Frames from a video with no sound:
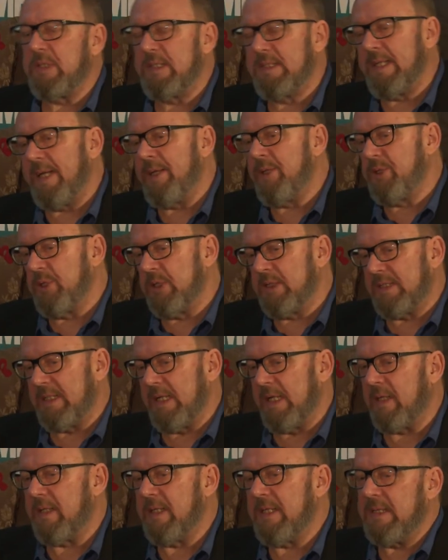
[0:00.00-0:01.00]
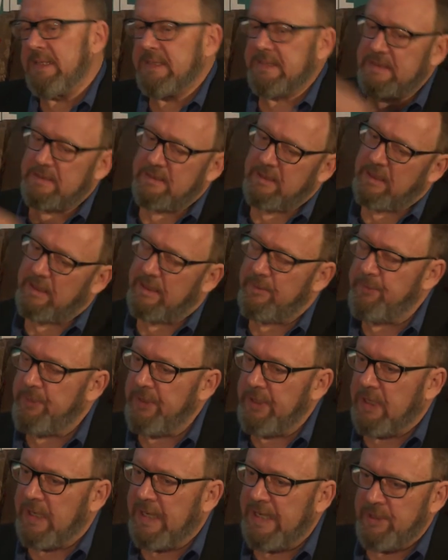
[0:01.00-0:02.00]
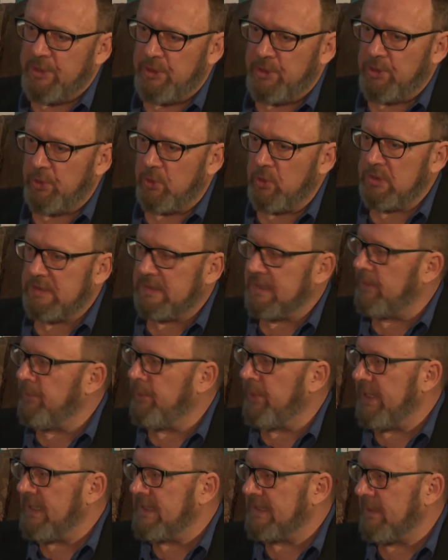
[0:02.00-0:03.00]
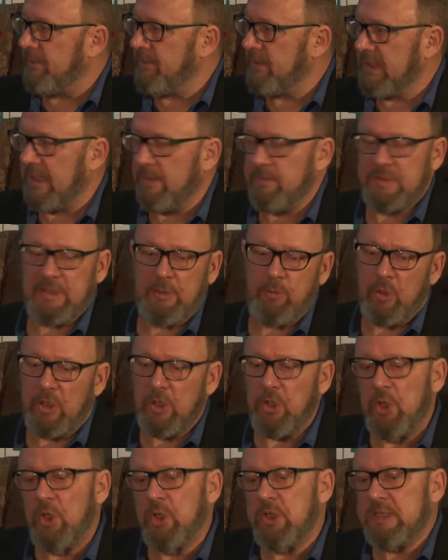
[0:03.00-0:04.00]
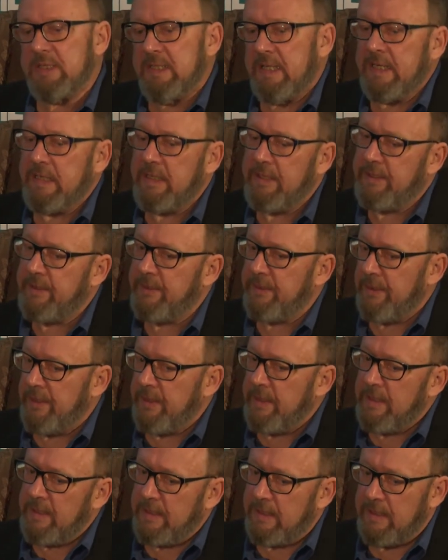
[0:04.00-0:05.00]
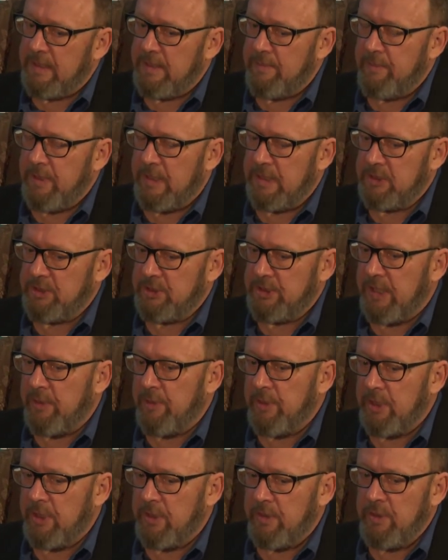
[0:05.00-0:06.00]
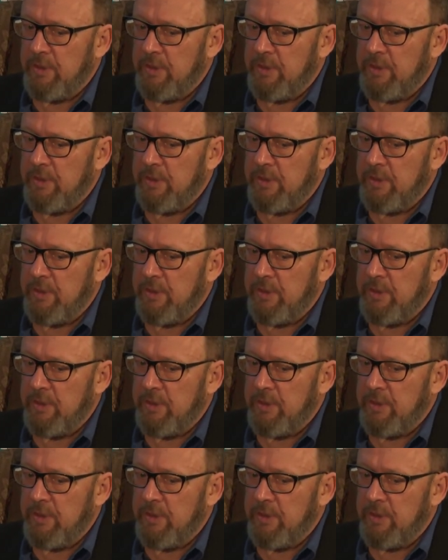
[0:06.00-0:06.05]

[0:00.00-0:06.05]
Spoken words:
you tend to stick these behind a door somewhere, sometimes in what looks like a shower